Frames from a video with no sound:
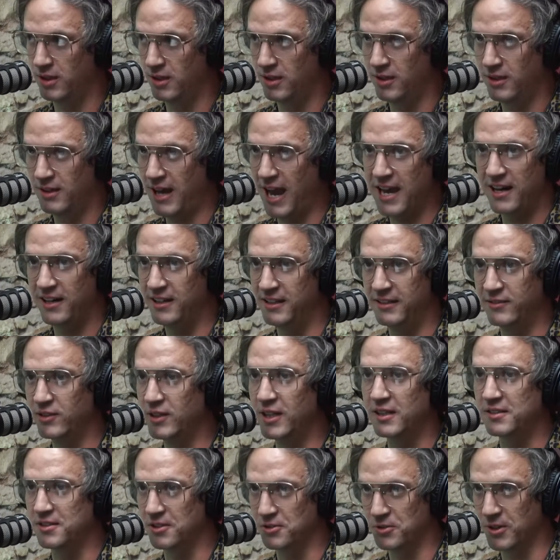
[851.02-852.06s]
I didn't even
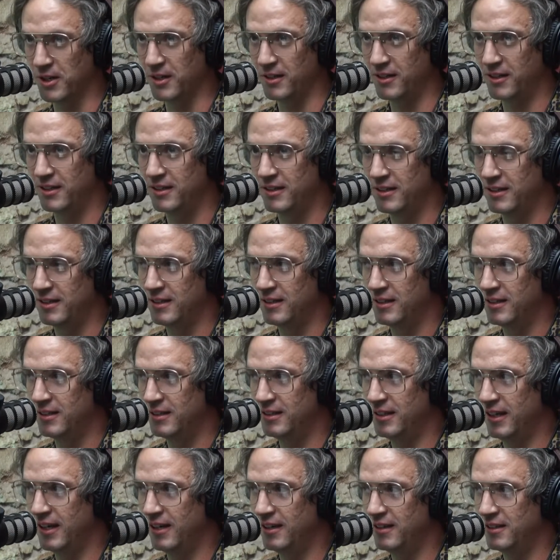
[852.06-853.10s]
get to trig.
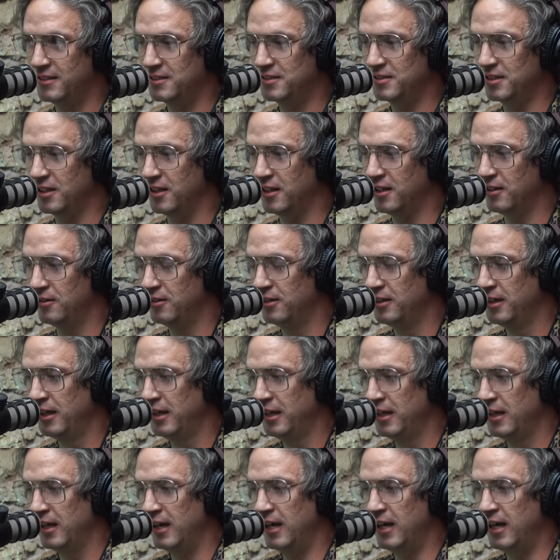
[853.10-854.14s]
Yeah, so
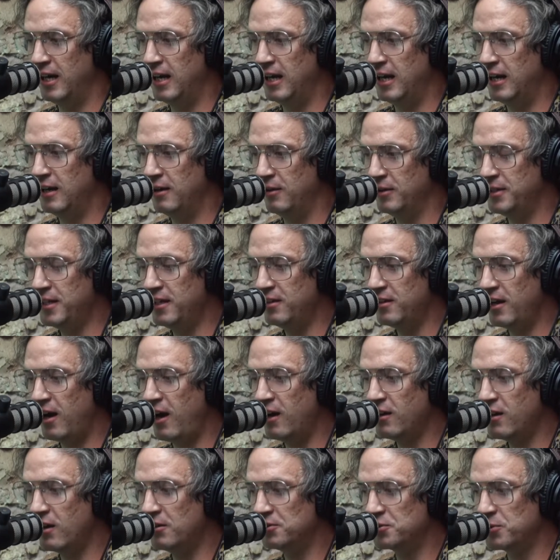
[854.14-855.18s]

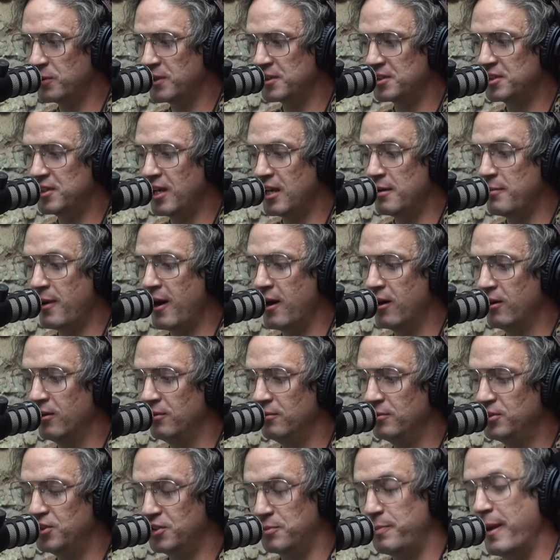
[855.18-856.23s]
I also want to say about
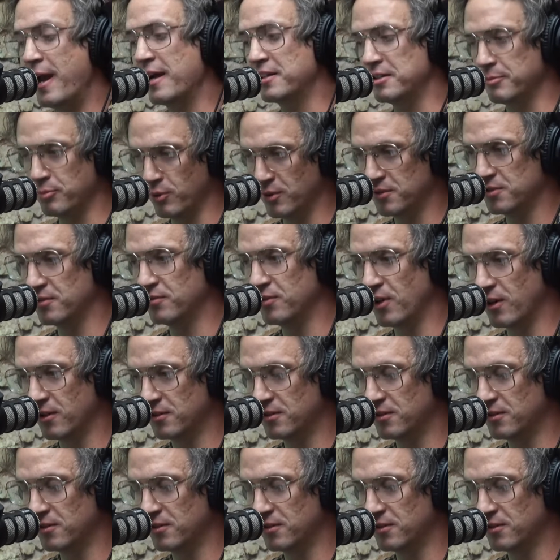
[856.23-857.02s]
just back to Prince of Darkness.